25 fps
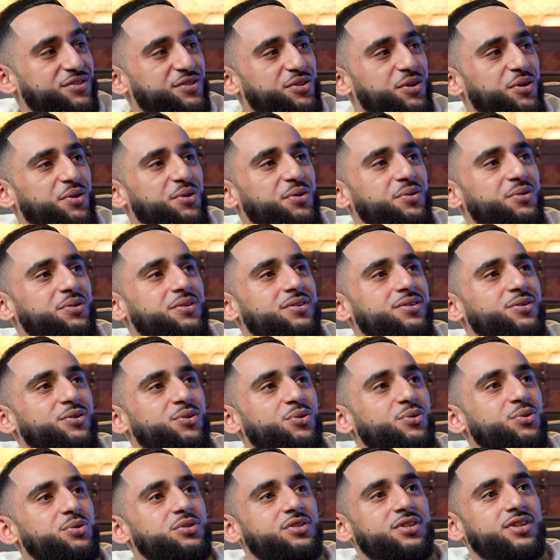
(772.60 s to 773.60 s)
So
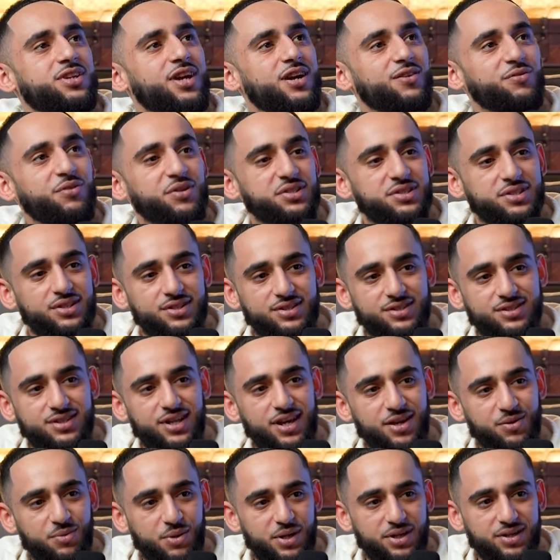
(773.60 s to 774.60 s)
altogether since
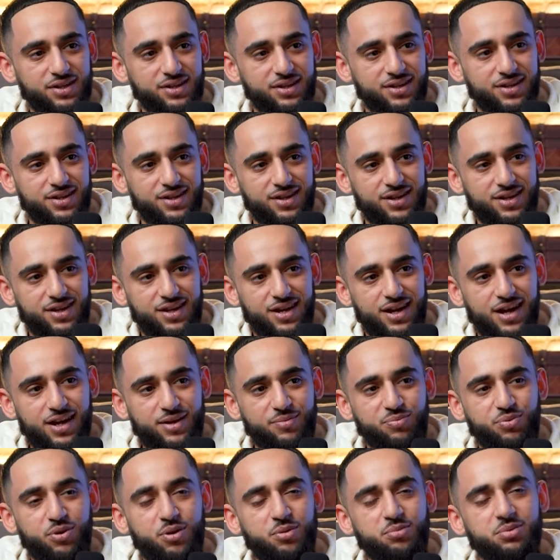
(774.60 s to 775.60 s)
day one,
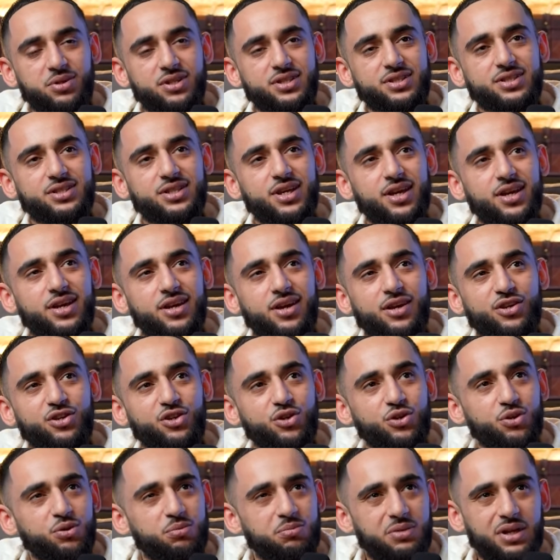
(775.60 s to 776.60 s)
I'd probably say
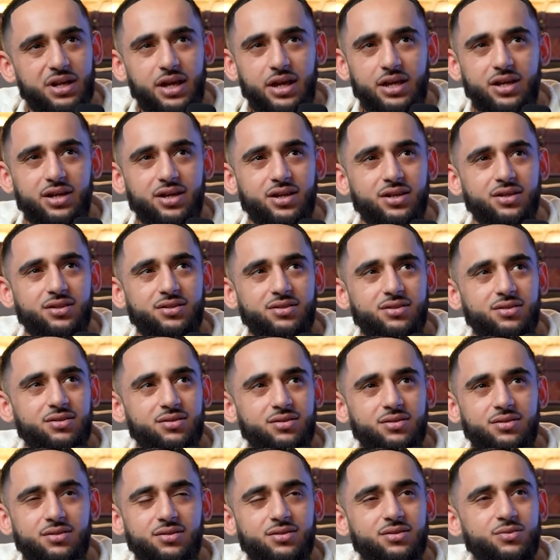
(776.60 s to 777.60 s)
accumulated
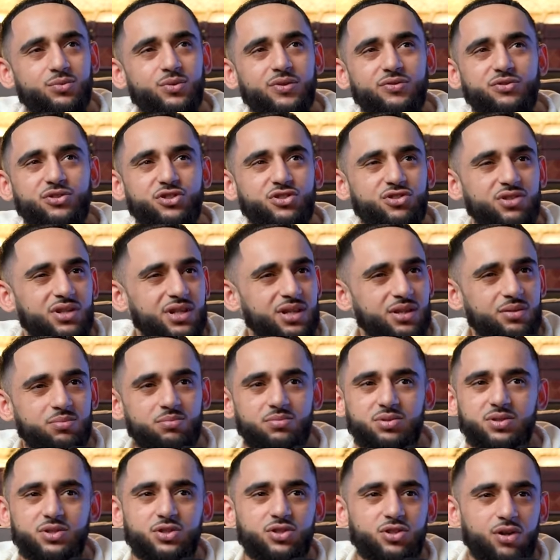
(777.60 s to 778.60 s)
with
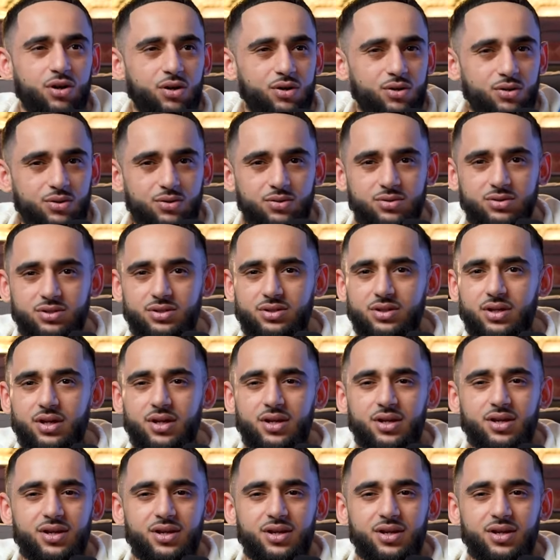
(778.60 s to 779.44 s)
streams, shows,